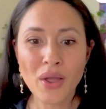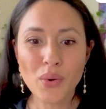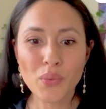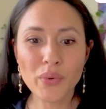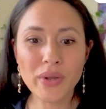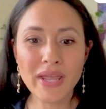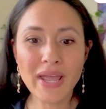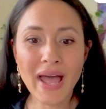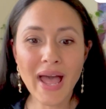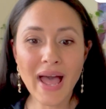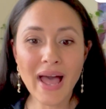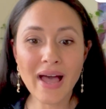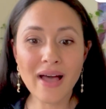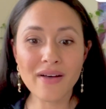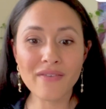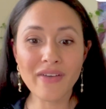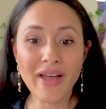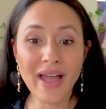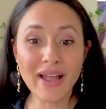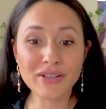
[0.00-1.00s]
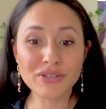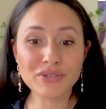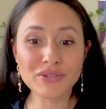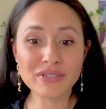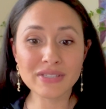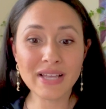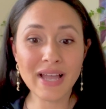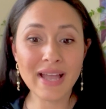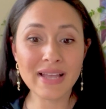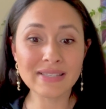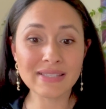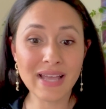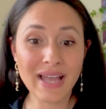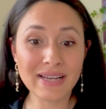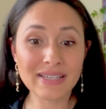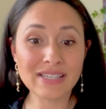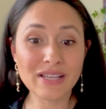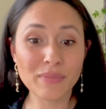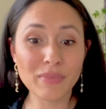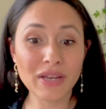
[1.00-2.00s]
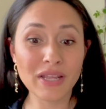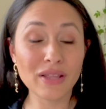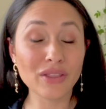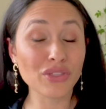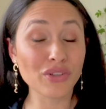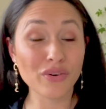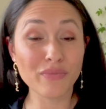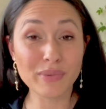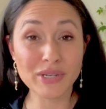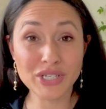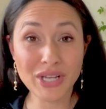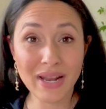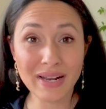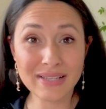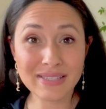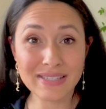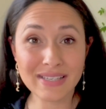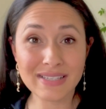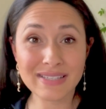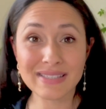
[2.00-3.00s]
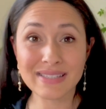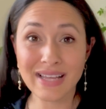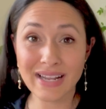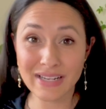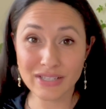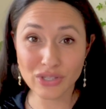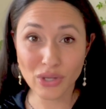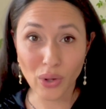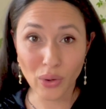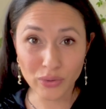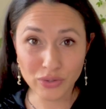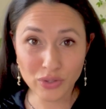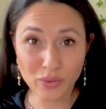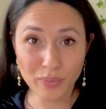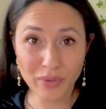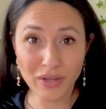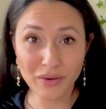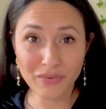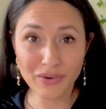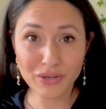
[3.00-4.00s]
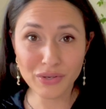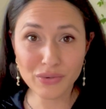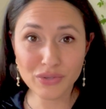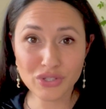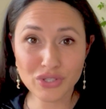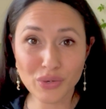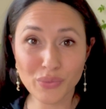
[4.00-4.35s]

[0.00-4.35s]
We have exercise activity thermogenesis that is also being reduced,